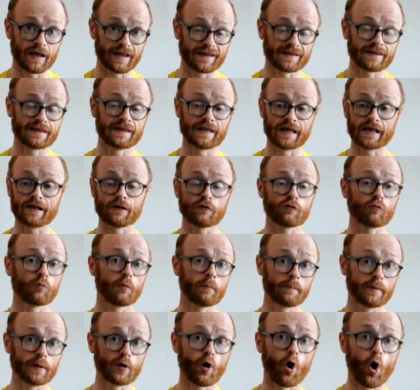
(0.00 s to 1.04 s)
deals will
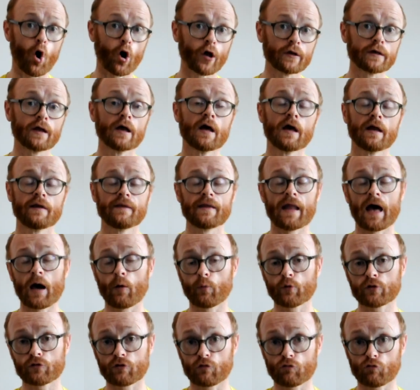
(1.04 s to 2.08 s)
be on now with
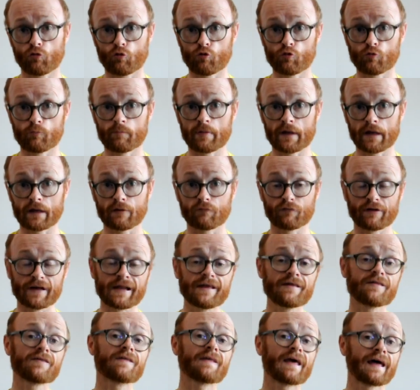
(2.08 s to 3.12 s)
the two being
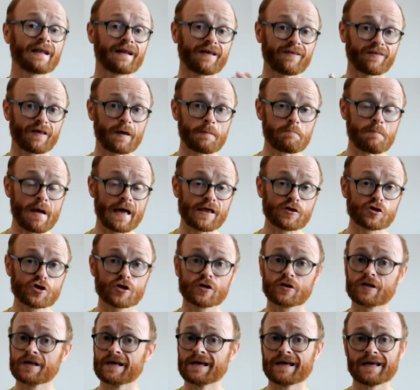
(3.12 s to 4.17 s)
released. And as I mentioned,
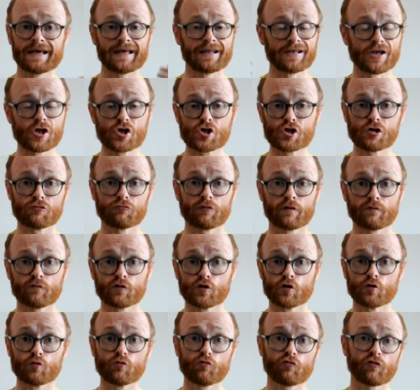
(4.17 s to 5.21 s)
initial
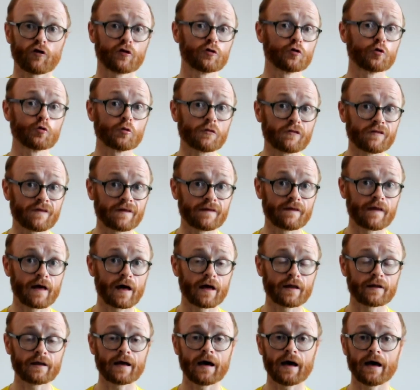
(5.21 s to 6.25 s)
reviews, and you'll see
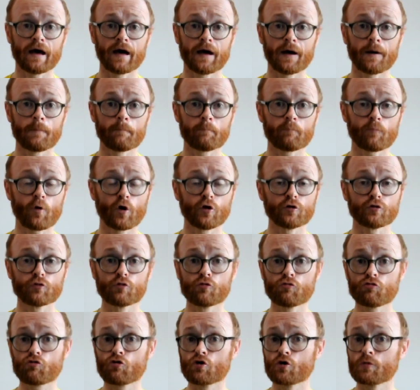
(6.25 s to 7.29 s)
that um, on
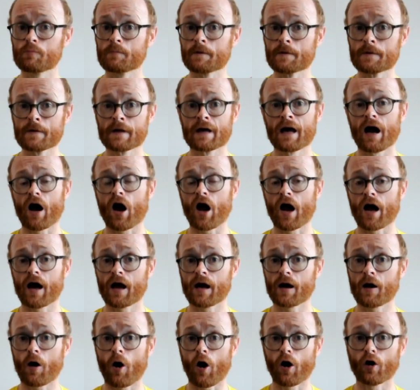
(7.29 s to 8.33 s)
YouTube, uh,
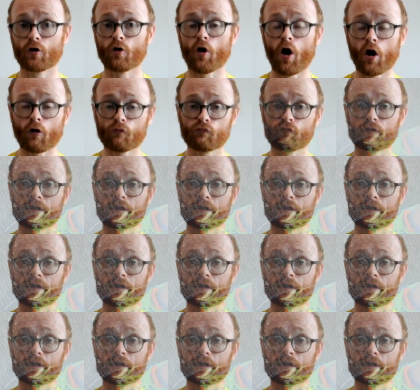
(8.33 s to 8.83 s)
are not really